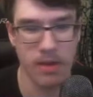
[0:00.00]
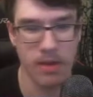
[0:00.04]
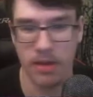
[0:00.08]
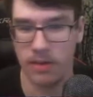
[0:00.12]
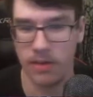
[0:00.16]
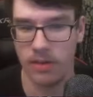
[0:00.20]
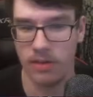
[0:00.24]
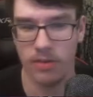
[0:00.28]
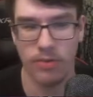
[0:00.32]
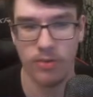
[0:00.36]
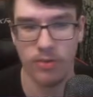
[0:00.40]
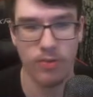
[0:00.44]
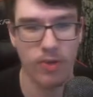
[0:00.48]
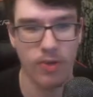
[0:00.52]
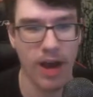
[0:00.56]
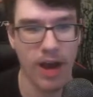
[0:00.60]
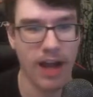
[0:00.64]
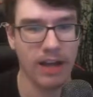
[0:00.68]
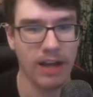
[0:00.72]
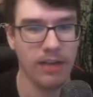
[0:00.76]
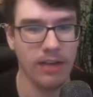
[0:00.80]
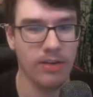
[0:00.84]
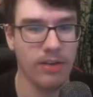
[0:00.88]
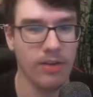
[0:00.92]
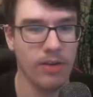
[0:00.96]
This
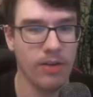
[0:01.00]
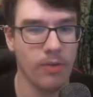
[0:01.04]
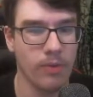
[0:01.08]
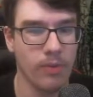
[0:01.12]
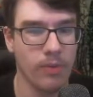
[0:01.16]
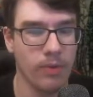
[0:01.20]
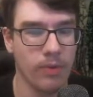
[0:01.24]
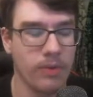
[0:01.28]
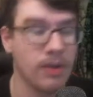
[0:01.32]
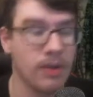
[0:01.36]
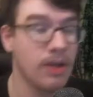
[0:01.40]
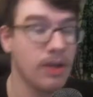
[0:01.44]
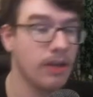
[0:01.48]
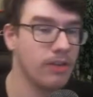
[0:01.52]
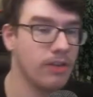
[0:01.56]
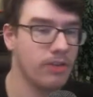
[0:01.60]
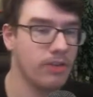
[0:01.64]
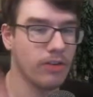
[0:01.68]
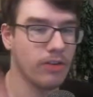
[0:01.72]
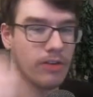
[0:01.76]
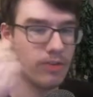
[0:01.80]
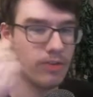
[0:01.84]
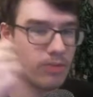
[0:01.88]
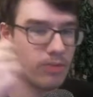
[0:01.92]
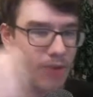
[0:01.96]
dragon
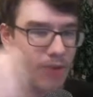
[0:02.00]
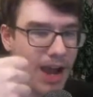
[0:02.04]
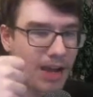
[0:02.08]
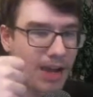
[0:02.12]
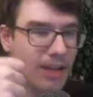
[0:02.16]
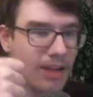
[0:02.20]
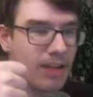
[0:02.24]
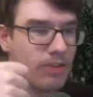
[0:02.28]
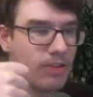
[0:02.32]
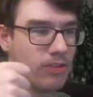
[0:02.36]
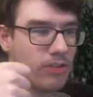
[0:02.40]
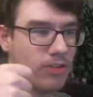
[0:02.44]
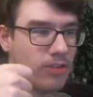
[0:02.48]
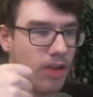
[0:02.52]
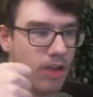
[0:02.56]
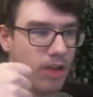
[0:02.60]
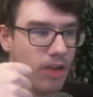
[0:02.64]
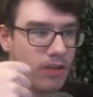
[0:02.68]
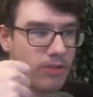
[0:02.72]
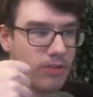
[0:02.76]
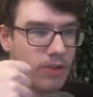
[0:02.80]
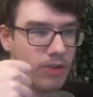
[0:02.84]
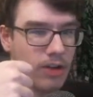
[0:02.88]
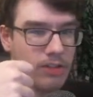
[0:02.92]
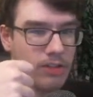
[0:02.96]
so this dragon has
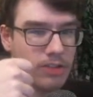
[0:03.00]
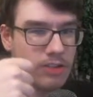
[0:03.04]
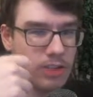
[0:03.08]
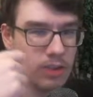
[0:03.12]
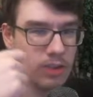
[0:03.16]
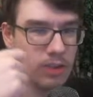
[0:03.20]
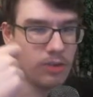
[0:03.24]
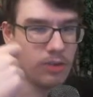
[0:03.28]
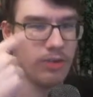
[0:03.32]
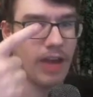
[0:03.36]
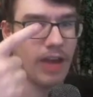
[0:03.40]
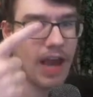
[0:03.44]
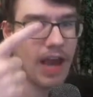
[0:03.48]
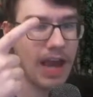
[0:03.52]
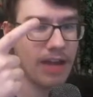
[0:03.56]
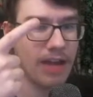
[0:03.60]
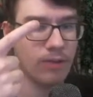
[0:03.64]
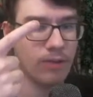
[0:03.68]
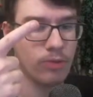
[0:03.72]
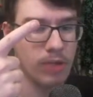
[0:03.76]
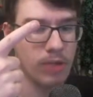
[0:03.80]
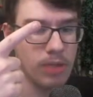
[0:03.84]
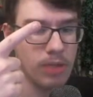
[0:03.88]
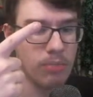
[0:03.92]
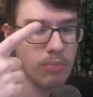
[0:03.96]
Divine Shield
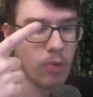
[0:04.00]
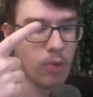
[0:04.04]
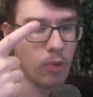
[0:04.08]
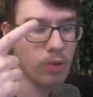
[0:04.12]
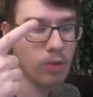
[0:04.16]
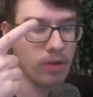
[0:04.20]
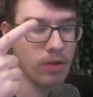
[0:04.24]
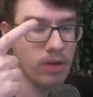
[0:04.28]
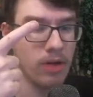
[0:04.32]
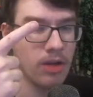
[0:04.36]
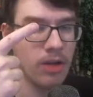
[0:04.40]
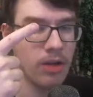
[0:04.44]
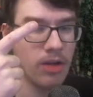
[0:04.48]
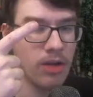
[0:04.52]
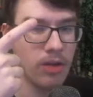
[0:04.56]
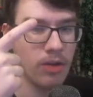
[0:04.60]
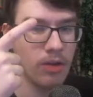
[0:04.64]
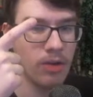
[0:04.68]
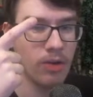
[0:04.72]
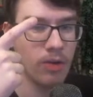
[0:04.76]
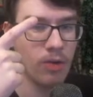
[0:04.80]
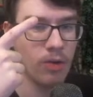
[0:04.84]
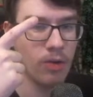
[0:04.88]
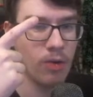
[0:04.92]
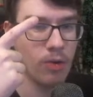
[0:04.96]
and Reborn.
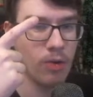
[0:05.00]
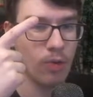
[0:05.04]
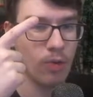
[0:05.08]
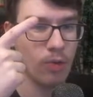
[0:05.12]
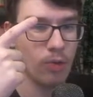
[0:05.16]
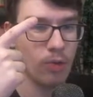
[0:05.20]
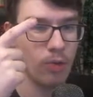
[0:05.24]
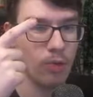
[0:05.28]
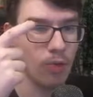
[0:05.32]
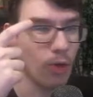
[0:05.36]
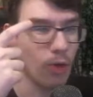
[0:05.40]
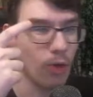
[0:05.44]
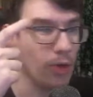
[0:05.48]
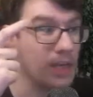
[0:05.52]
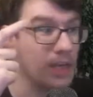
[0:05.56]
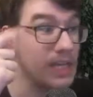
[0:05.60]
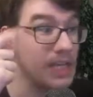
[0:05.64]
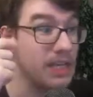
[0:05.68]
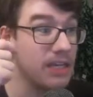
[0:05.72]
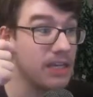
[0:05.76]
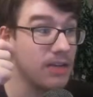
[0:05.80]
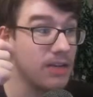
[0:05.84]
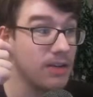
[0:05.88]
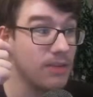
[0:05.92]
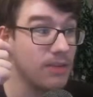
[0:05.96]
So
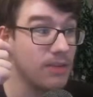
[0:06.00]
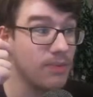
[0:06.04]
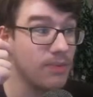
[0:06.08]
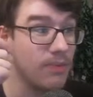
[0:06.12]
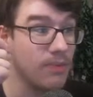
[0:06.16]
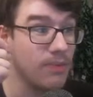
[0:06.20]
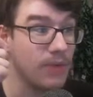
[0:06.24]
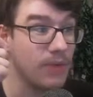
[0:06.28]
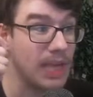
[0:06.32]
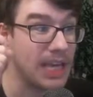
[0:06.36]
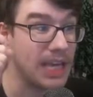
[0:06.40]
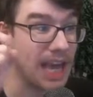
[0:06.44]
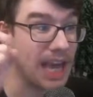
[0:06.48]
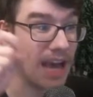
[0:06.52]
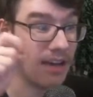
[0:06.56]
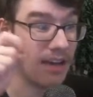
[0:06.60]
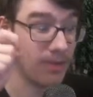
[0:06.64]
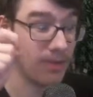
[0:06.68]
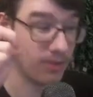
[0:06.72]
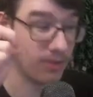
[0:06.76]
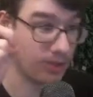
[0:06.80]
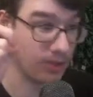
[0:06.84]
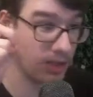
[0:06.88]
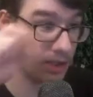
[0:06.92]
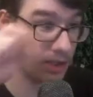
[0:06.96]
he he
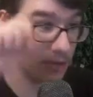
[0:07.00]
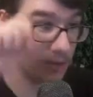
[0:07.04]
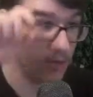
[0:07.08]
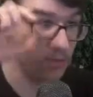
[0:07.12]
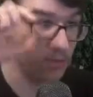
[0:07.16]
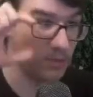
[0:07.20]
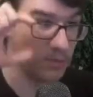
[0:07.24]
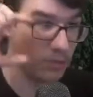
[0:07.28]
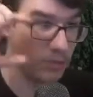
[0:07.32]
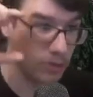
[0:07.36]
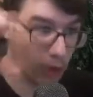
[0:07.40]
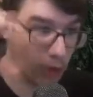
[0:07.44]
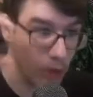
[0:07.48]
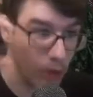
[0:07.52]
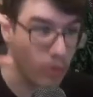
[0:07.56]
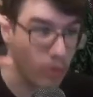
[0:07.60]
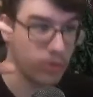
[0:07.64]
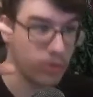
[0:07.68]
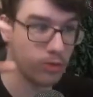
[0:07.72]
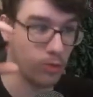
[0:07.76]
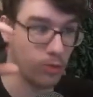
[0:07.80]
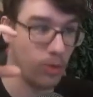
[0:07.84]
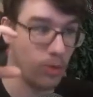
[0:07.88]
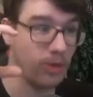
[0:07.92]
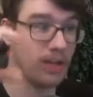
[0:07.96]
he
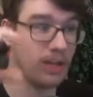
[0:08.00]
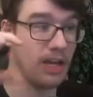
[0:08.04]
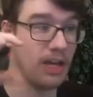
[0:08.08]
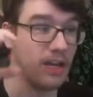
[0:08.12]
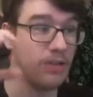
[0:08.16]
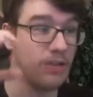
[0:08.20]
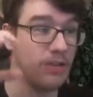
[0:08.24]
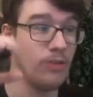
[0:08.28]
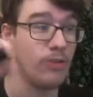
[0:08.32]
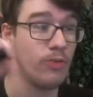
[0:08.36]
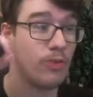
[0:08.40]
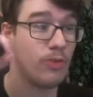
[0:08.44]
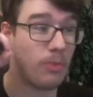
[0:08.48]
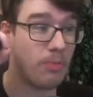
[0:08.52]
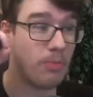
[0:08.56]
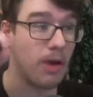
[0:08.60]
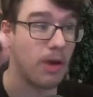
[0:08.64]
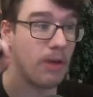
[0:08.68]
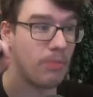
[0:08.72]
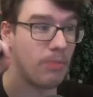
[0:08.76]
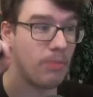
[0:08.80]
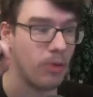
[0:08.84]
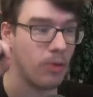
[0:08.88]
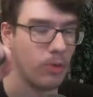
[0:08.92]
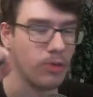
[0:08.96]
soaks one hit from
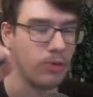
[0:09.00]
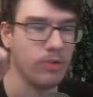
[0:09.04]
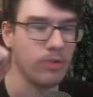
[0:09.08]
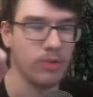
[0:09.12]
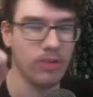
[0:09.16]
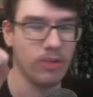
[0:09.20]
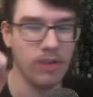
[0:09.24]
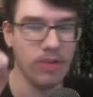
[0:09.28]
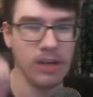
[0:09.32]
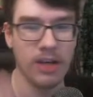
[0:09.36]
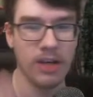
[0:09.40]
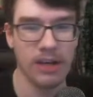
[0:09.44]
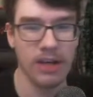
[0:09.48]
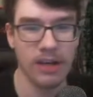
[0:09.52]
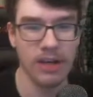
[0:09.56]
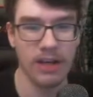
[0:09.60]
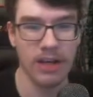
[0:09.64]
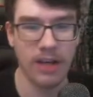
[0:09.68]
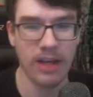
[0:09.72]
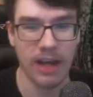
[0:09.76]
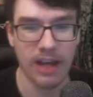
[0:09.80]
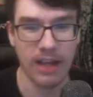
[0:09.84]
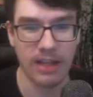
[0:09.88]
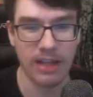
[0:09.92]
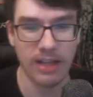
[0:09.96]
my poison
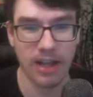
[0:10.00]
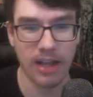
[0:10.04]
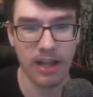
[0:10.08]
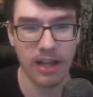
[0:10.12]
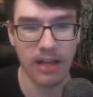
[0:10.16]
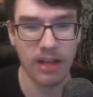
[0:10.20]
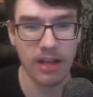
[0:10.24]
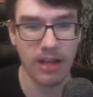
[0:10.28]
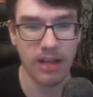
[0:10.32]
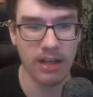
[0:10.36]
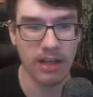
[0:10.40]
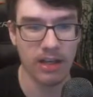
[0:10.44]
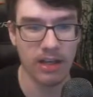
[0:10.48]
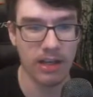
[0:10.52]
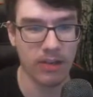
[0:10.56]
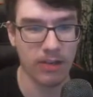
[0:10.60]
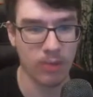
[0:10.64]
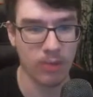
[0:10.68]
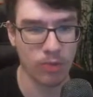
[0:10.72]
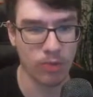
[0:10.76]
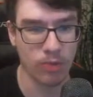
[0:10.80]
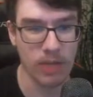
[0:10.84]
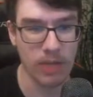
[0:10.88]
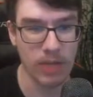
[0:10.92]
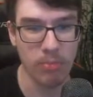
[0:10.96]
and then
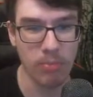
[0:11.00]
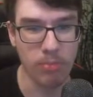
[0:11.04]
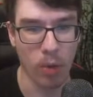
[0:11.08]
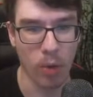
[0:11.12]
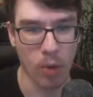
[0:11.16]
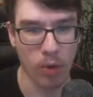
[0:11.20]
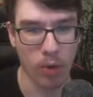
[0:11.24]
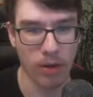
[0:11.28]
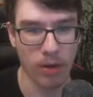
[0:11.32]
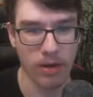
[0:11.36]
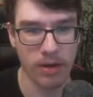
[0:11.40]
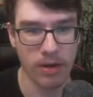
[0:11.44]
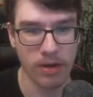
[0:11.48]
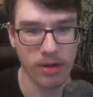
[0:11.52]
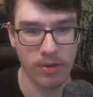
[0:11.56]
gets reborn